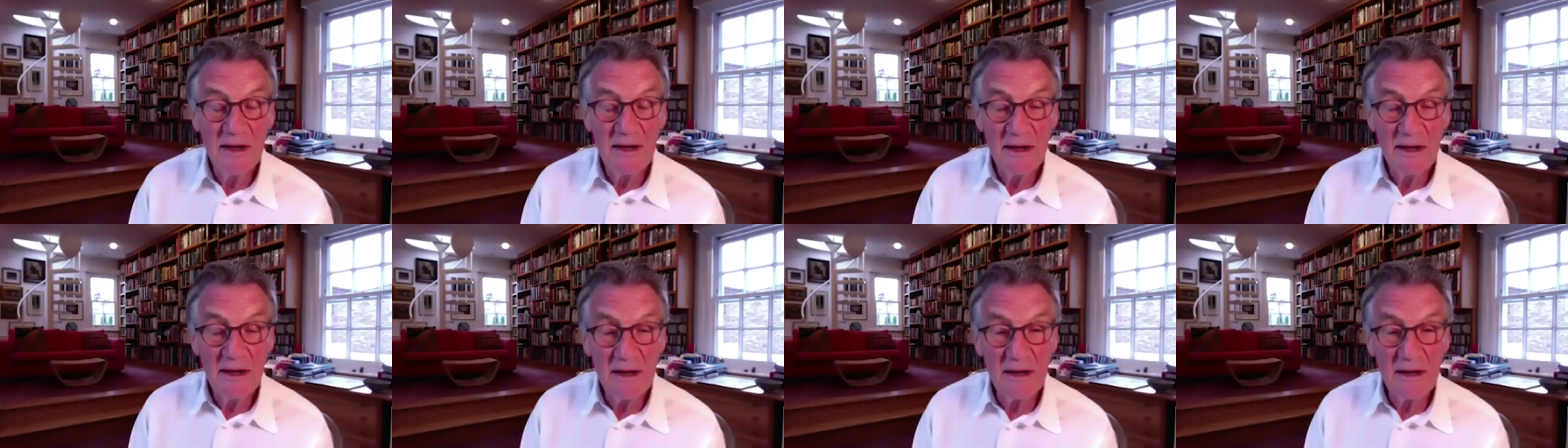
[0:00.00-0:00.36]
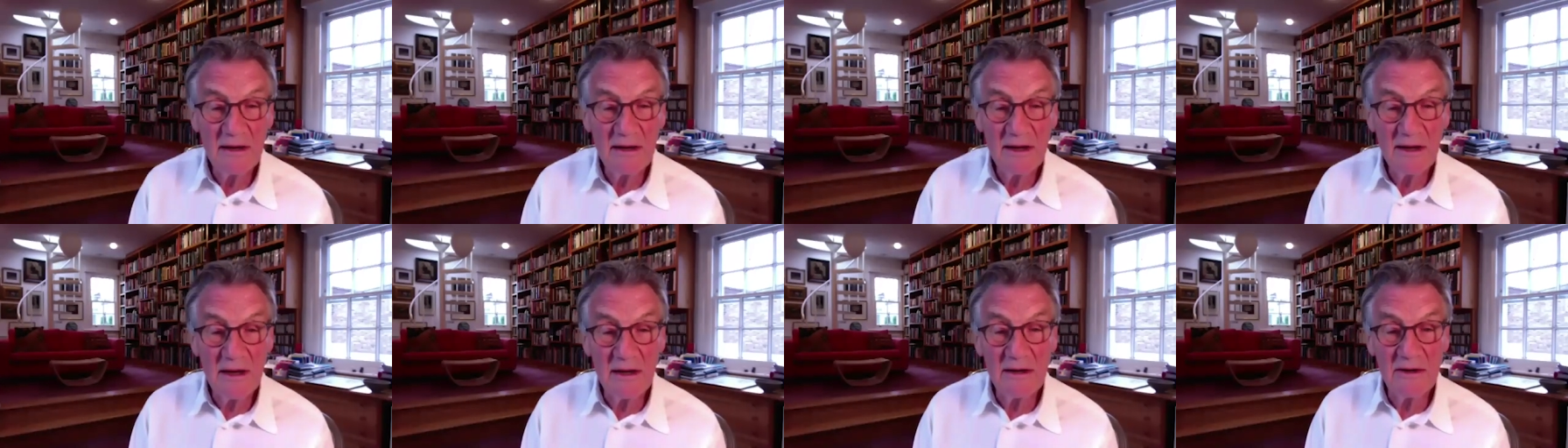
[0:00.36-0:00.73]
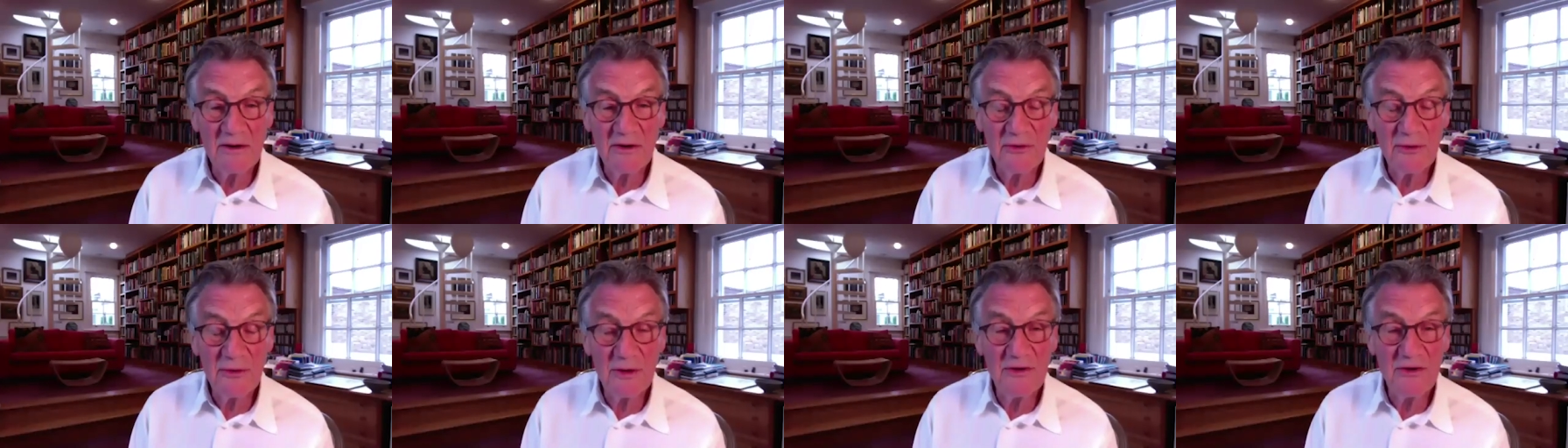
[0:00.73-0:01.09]
you young
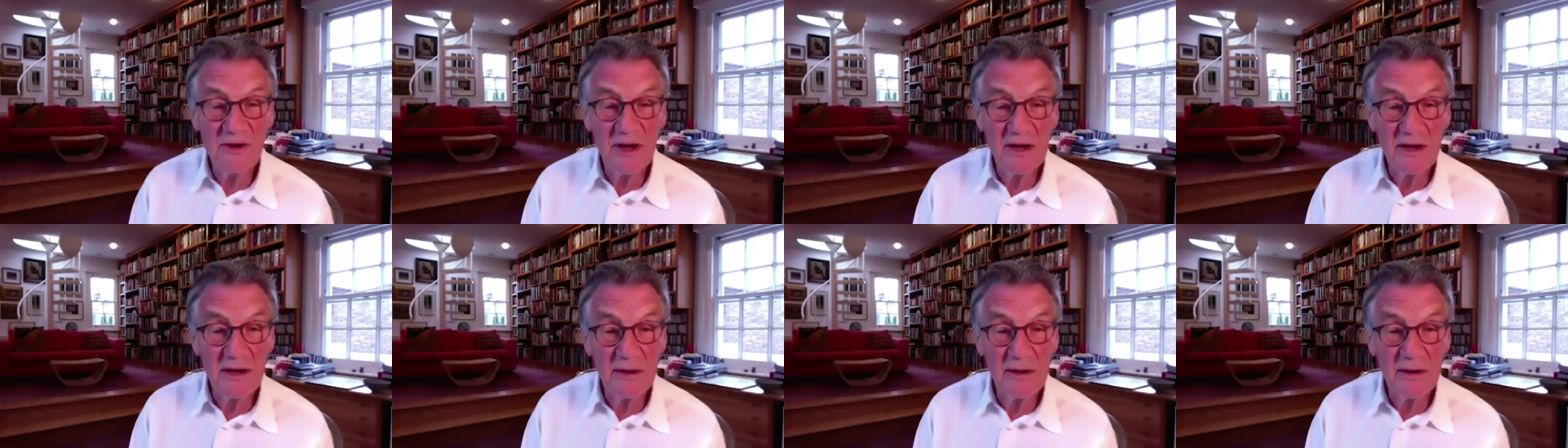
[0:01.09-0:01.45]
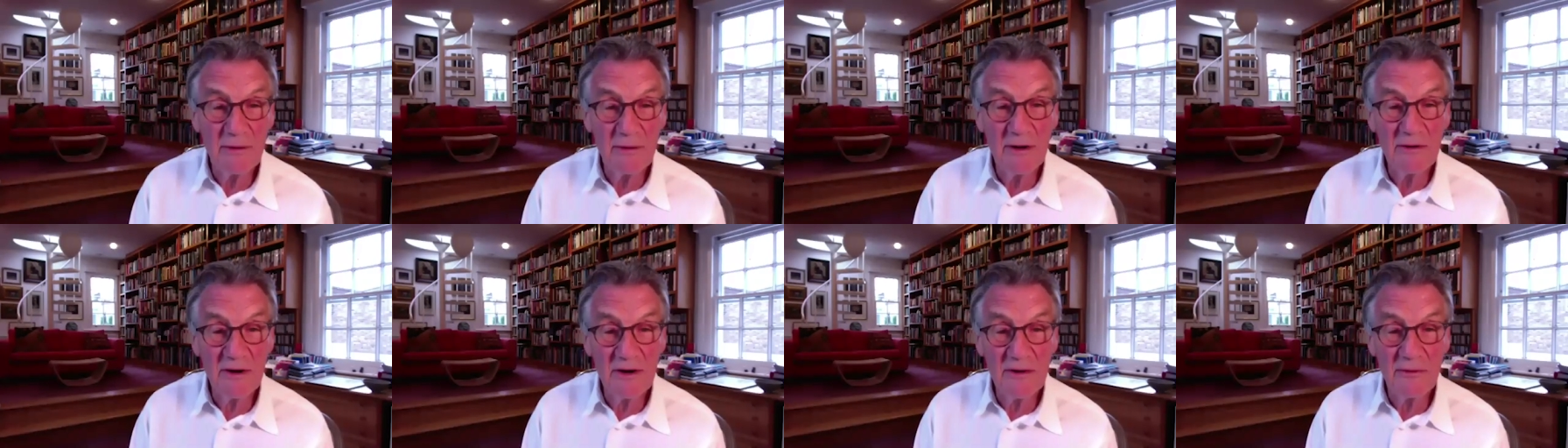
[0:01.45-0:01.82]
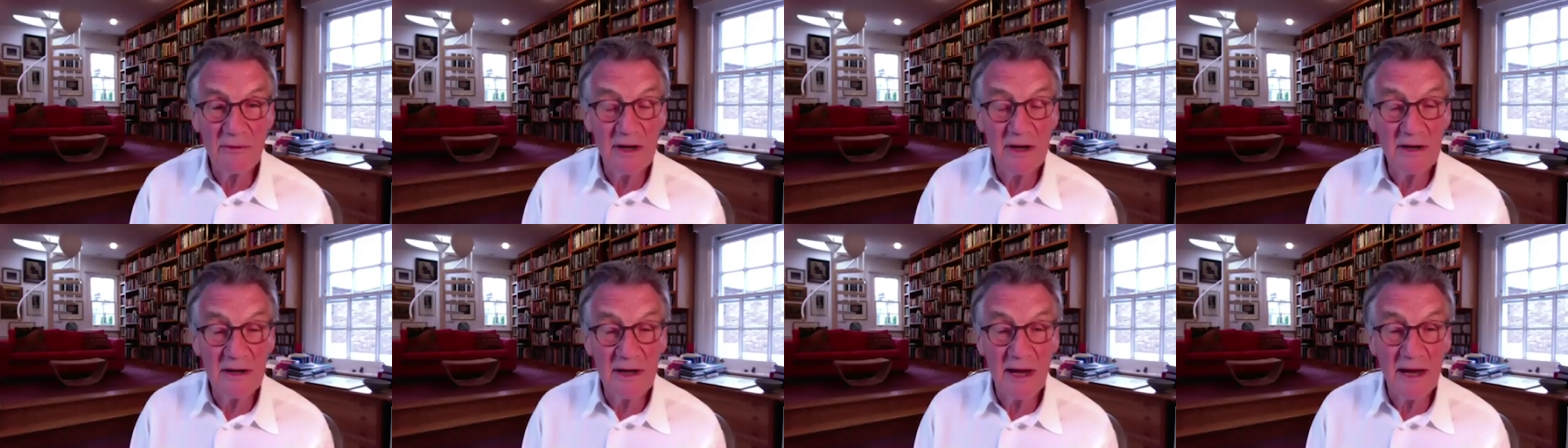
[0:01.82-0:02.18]
28-year-old
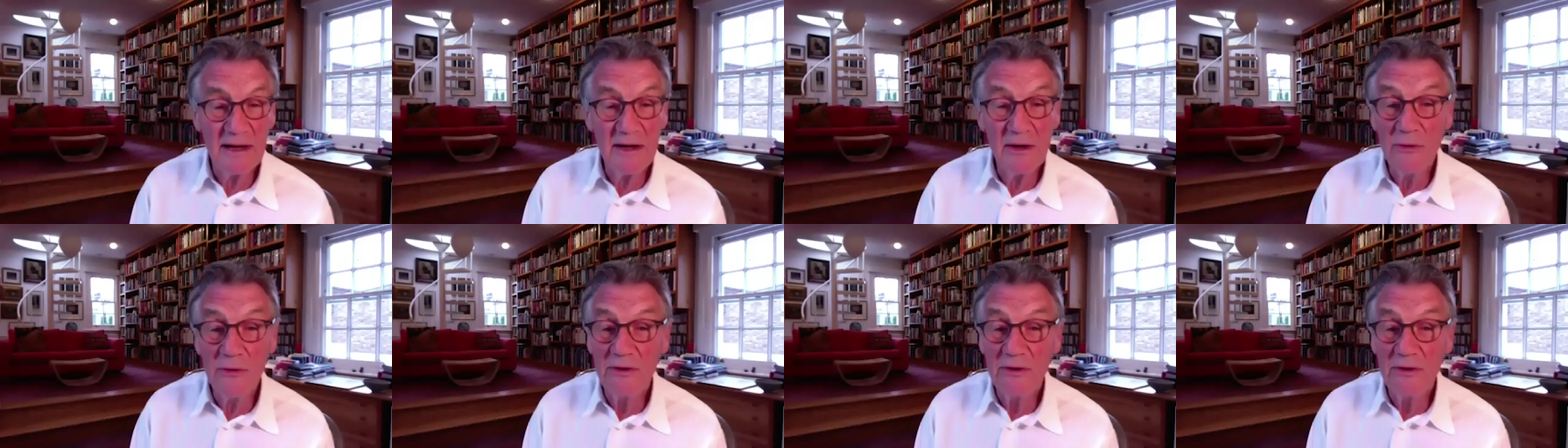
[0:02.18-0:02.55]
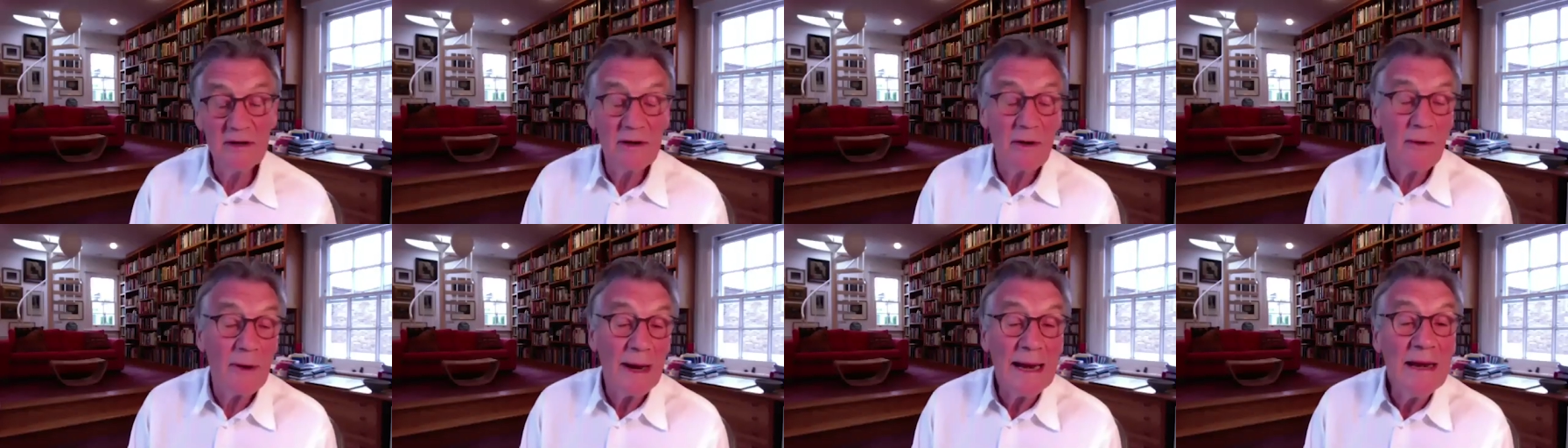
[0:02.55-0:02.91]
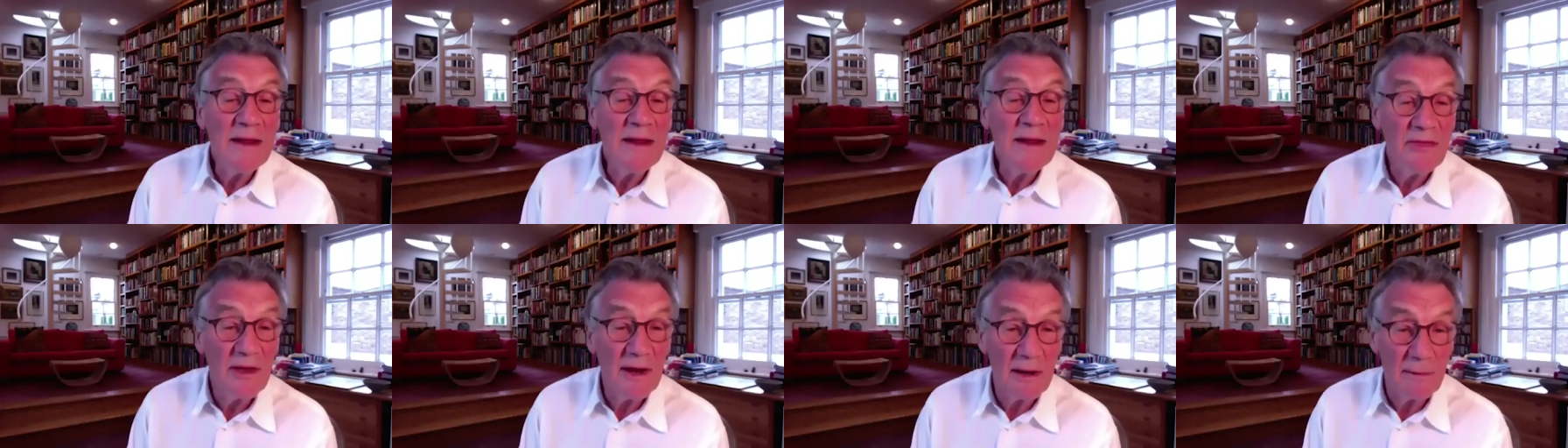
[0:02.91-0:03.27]
Korean lady who didn't know
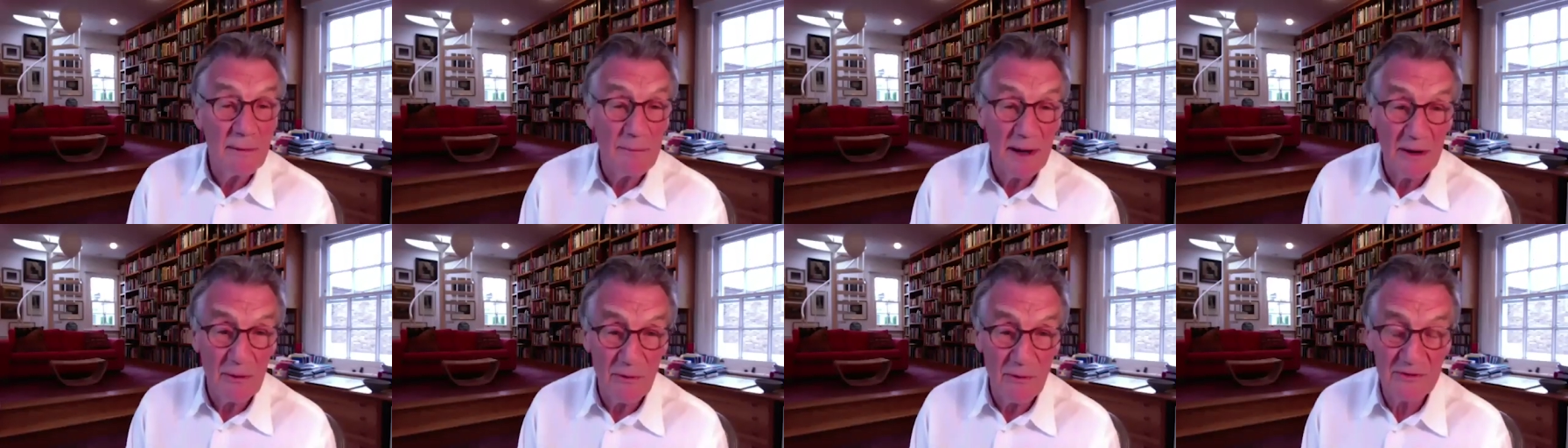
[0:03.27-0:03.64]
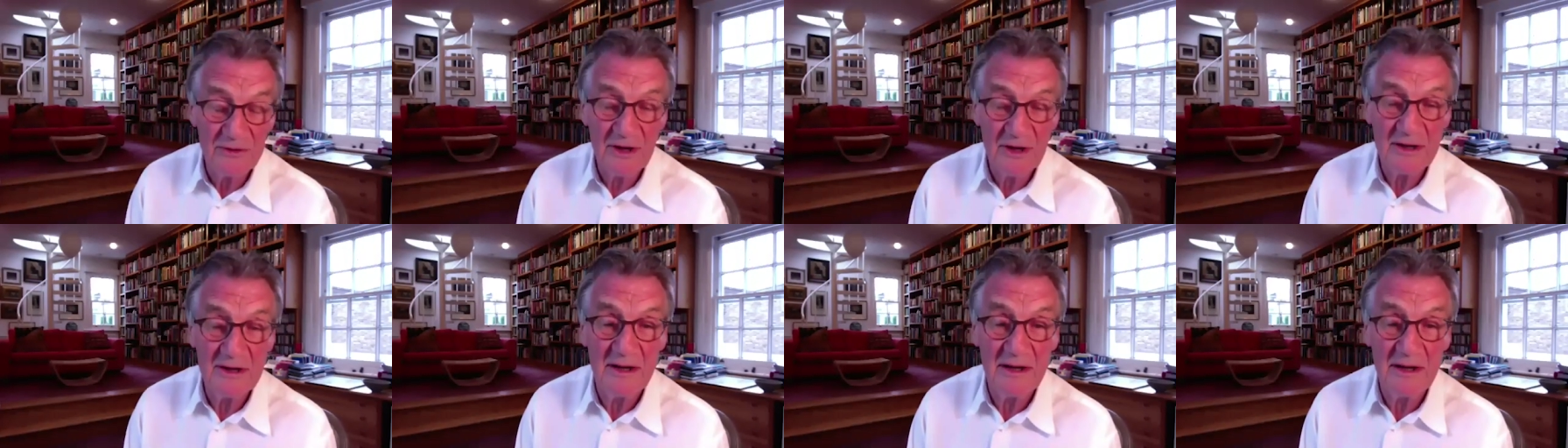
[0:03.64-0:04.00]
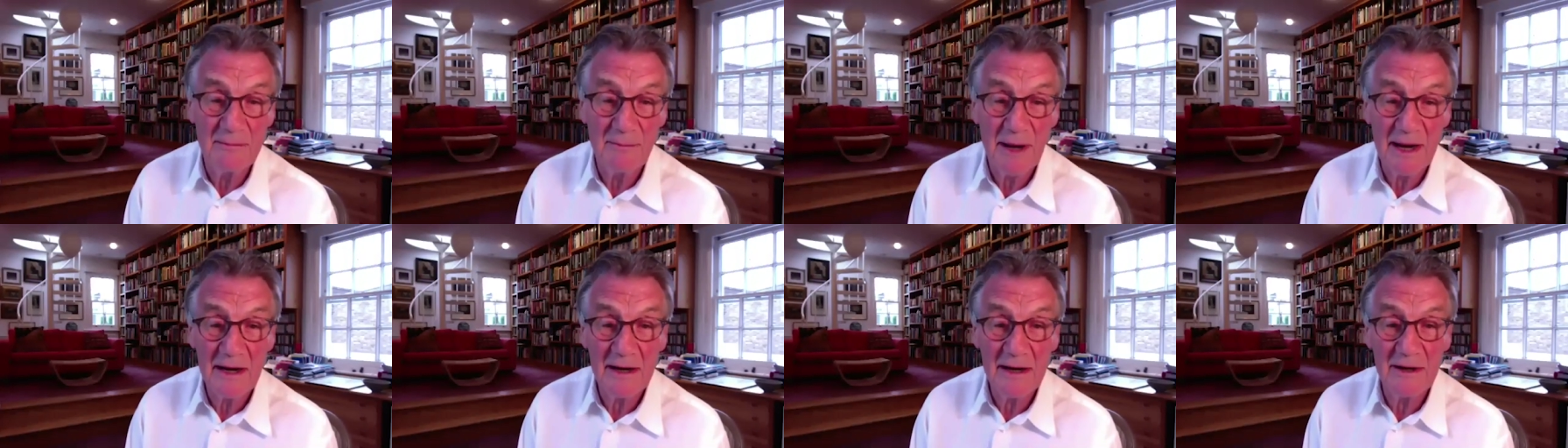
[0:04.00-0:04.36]
anything about what I did
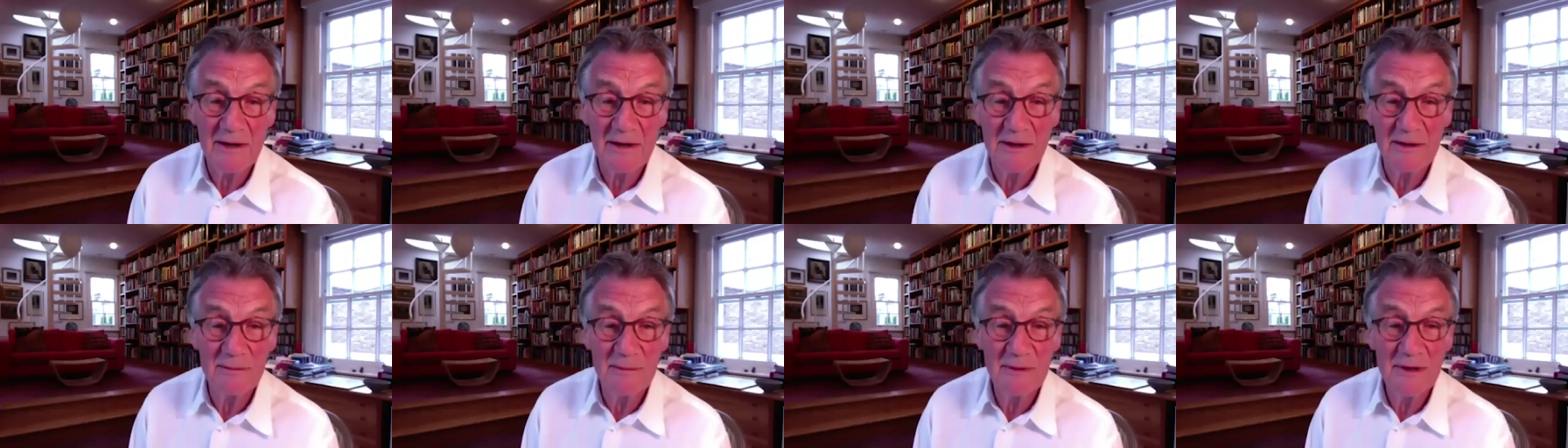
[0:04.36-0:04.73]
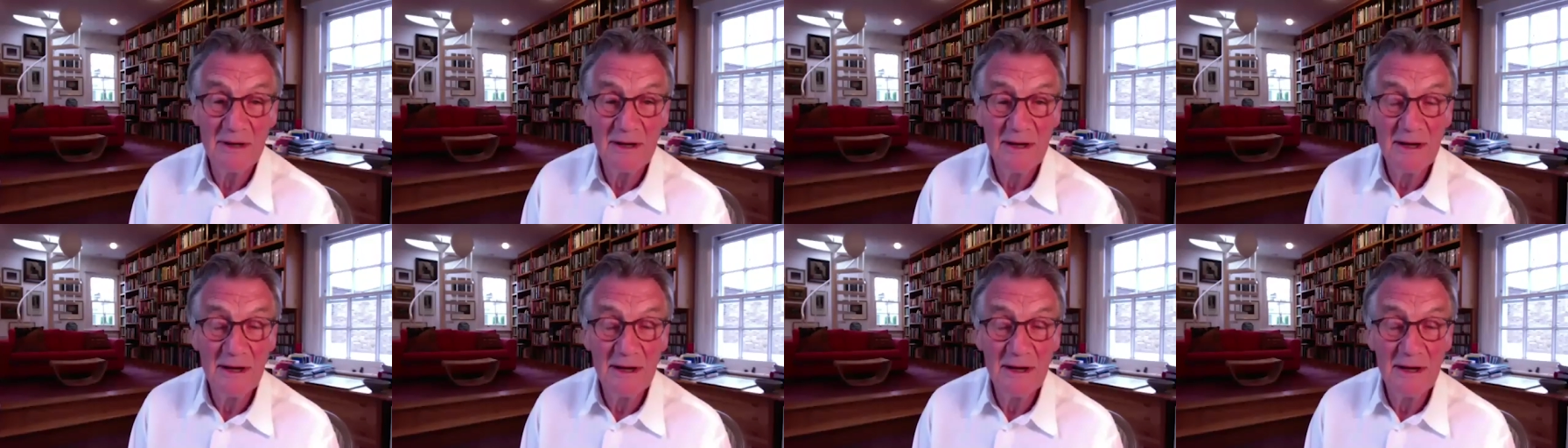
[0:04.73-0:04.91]
back home,